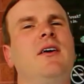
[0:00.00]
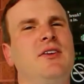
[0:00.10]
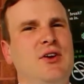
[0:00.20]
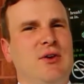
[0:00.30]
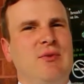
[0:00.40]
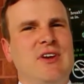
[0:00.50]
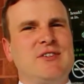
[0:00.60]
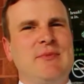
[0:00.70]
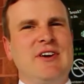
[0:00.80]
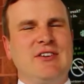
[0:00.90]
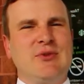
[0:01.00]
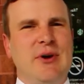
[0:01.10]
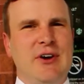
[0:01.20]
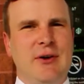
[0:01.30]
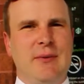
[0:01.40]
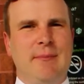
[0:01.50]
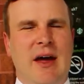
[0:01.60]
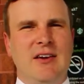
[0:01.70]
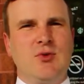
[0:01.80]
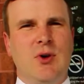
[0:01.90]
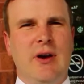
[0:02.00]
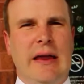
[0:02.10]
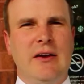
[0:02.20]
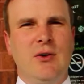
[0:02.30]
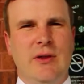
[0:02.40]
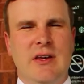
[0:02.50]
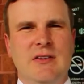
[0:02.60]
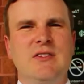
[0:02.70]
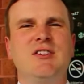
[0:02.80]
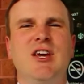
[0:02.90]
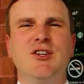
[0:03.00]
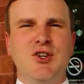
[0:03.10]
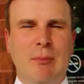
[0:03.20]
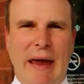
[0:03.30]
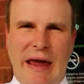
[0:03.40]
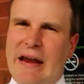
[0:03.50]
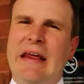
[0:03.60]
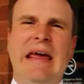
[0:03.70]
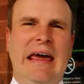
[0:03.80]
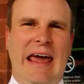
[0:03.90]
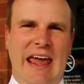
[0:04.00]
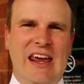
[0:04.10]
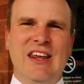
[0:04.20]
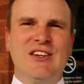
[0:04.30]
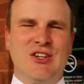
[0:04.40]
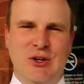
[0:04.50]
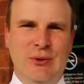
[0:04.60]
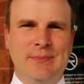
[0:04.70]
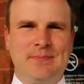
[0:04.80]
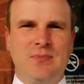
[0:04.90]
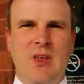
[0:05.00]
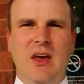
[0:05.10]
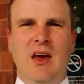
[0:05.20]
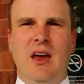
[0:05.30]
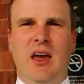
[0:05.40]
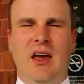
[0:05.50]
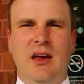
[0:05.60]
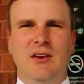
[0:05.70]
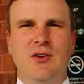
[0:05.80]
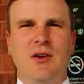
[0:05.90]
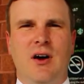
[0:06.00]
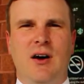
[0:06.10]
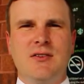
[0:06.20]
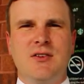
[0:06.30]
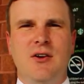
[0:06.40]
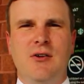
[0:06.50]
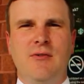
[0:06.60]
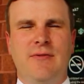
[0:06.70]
You can reach me on Twitter. My Twitter handle is teacherman82, and you can also